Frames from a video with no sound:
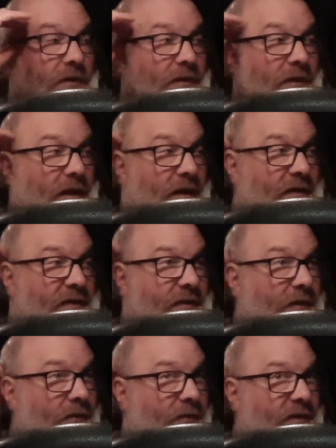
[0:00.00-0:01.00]
That is
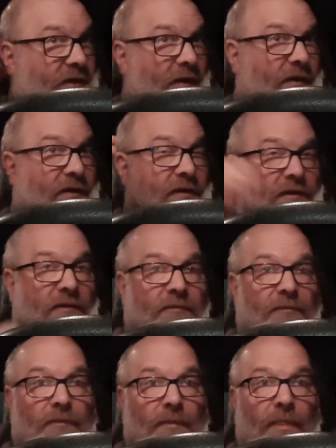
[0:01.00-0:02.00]
so retarded.
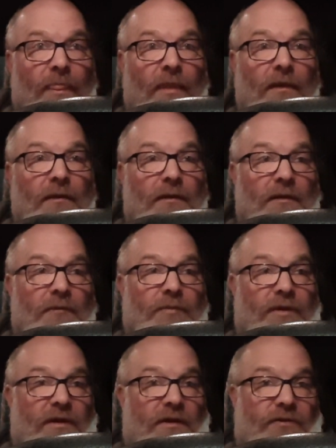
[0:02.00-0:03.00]

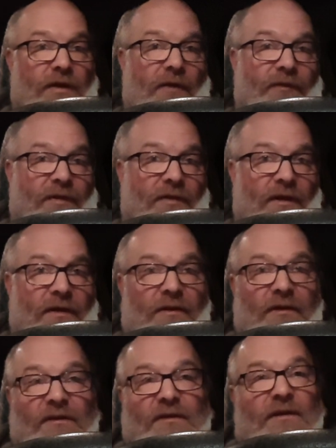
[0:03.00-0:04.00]
Putting a traffic light
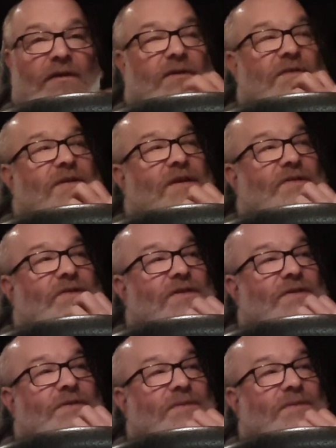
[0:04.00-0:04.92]
on a T intersection.